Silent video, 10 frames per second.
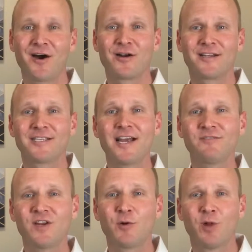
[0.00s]
All right, on today's
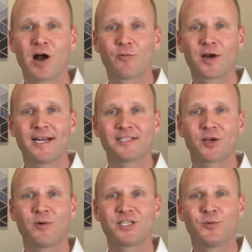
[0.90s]
video blog, we're going to answer
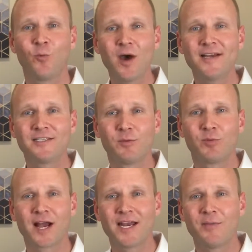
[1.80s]
the question, what is the
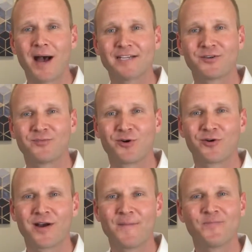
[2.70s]
Brand Ambassador
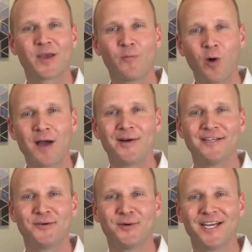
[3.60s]
Program and why am I
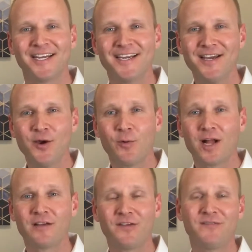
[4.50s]
doing it?
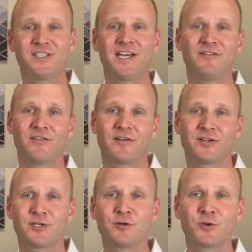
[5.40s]
Well, if you've seen of our
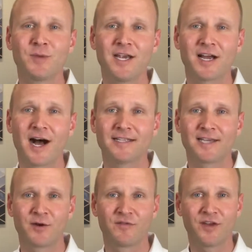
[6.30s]
social media
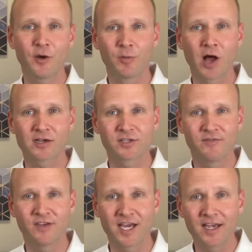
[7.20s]
content or video blogs
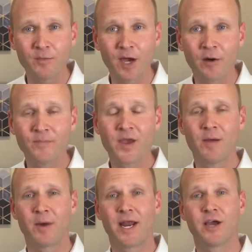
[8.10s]
via email,
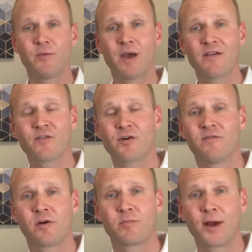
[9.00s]
by now you may have heard
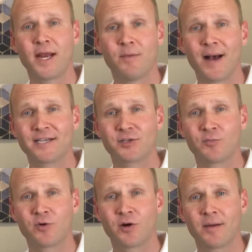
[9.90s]
of our Brand Ambassador
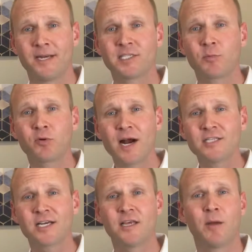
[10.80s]
Program, and it's a
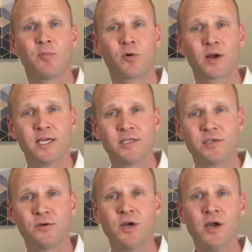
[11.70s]
project that I'm pouring
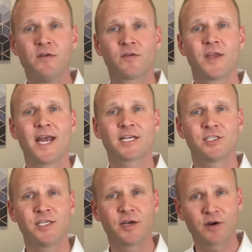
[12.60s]
into for the
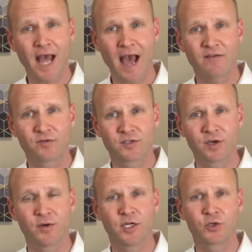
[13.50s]
next year and a half or
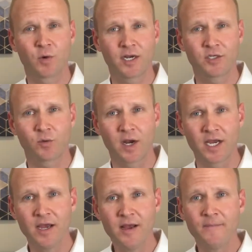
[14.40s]
so into
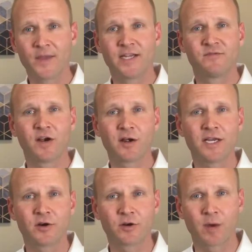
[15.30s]
2020 that is very
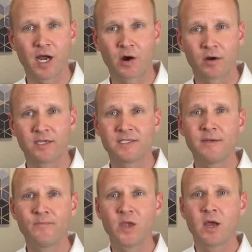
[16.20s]
dear to my heart. You
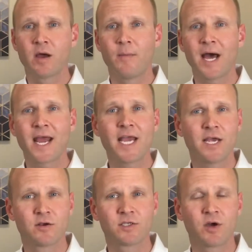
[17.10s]
see, about 8
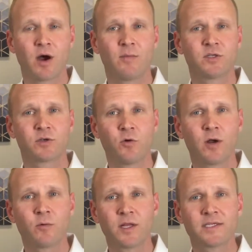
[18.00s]
years ago, I almost
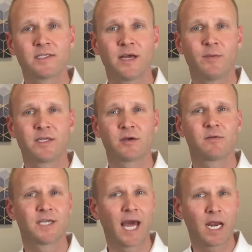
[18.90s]
quit real estate because I
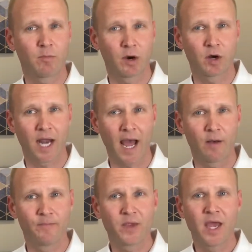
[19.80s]
was getting burned
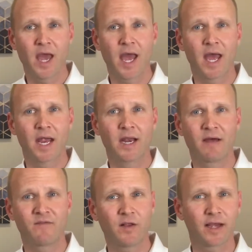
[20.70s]
out, and
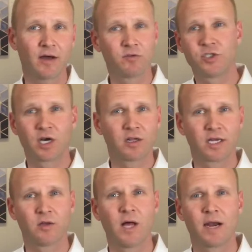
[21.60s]
I felt like I was
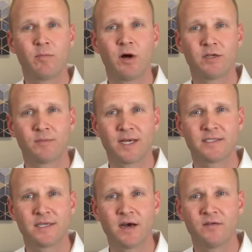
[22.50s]
juggling a lot of balls
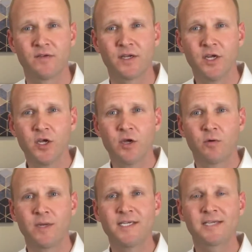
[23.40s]
myself. And
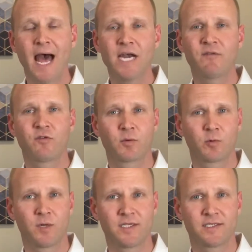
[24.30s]
we decided to form a
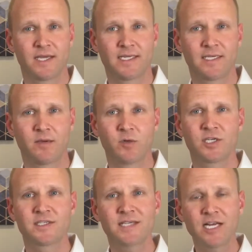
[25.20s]
real estate team,
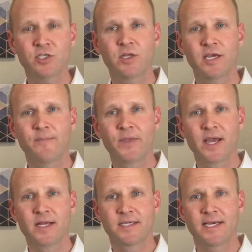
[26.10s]
which essentially
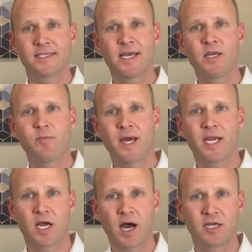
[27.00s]
takes
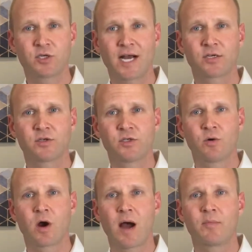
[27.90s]
independent contractors who
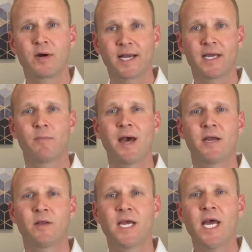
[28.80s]
are operating
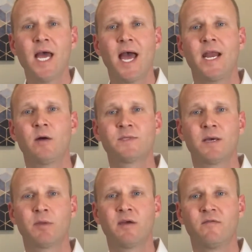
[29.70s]
independently and helps
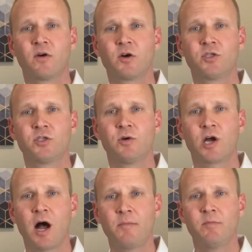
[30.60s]
them converge to a
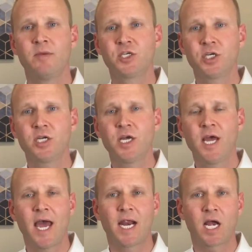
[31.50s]
common mission
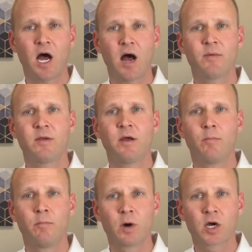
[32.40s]
and a common
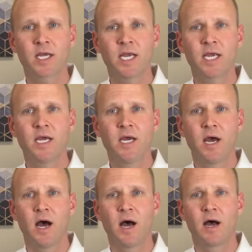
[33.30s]
marketing
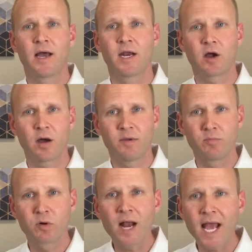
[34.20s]
and a common
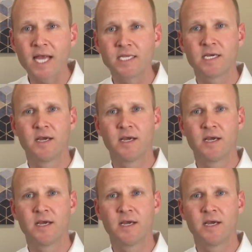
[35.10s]
brand